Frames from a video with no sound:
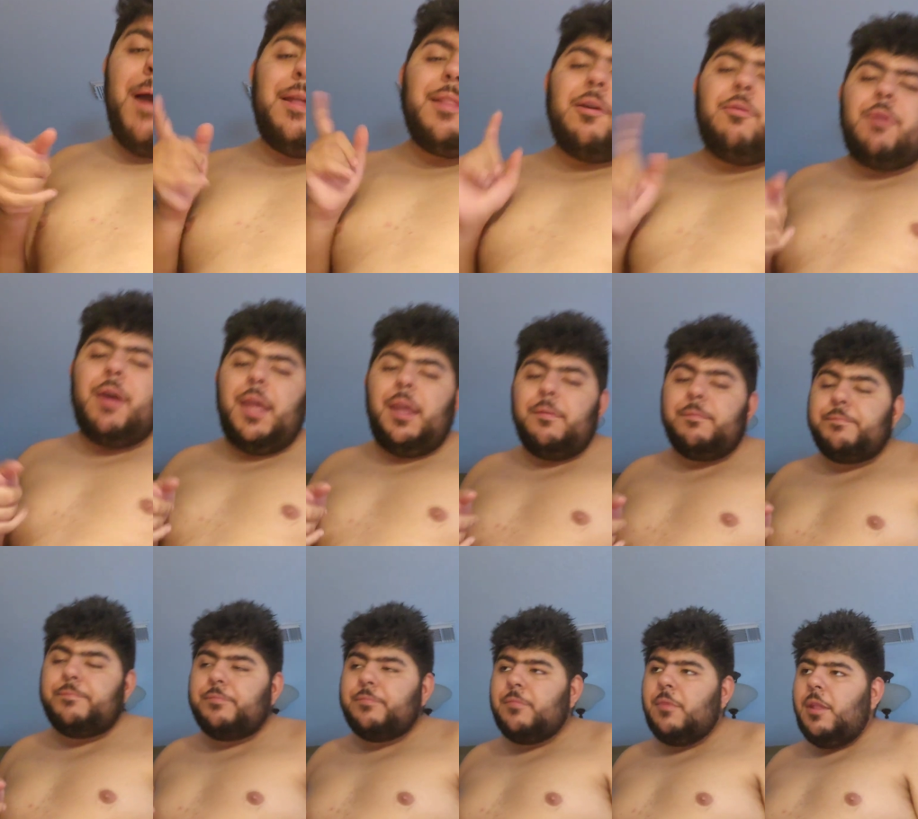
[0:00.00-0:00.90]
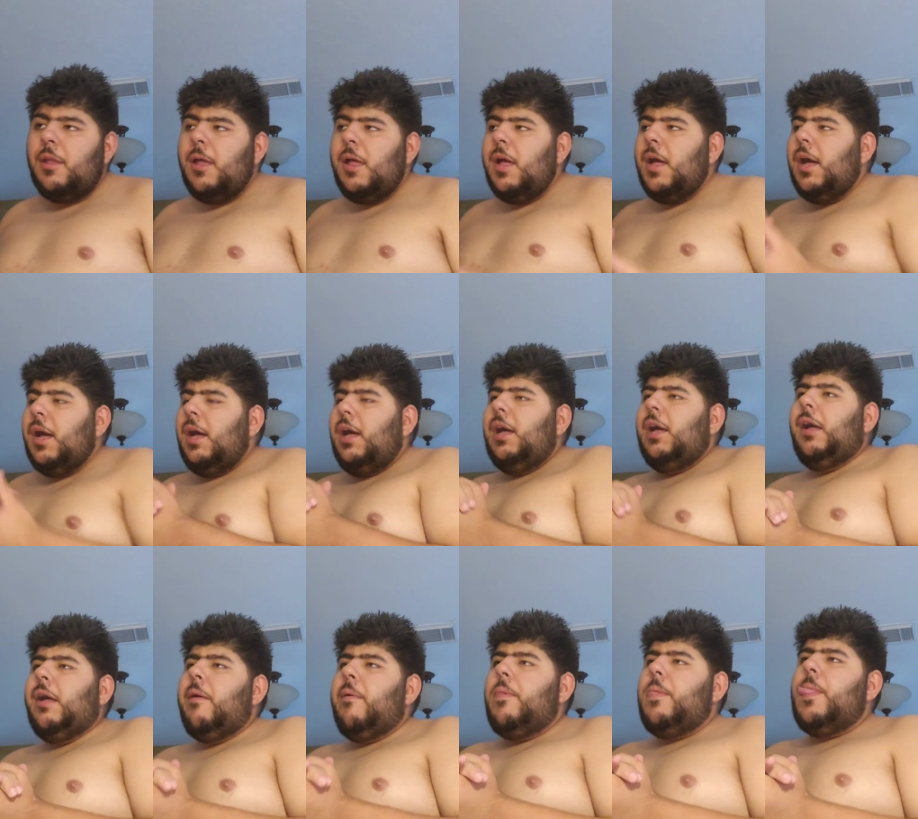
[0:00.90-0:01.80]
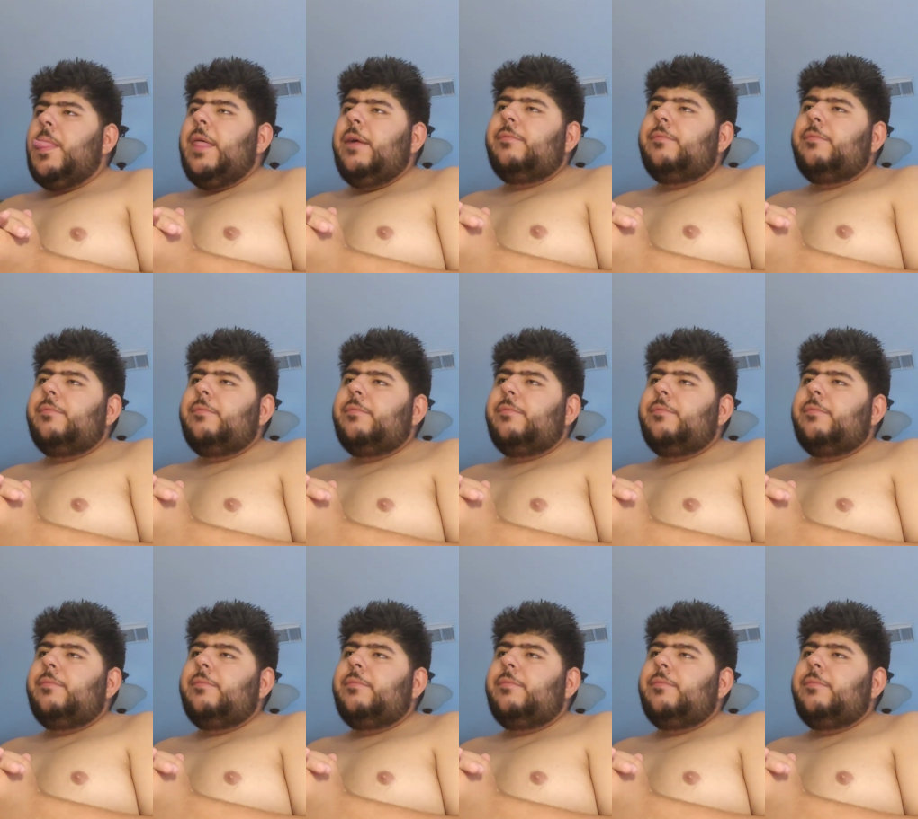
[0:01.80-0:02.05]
by the way, I